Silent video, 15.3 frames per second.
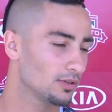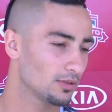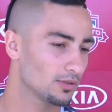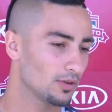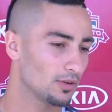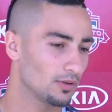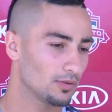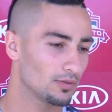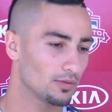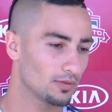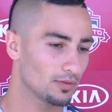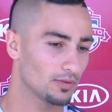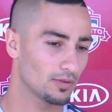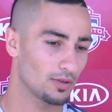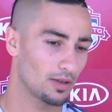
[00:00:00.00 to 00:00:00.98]
So
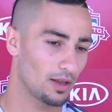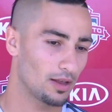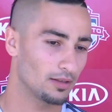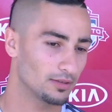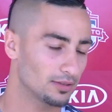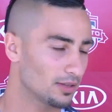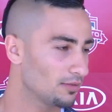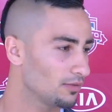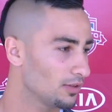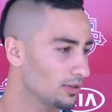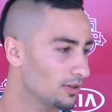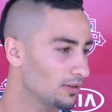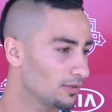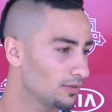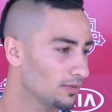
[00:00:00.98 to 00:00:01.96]
it's definitely
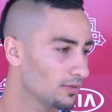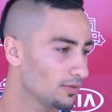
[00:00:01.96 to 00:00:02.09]
good.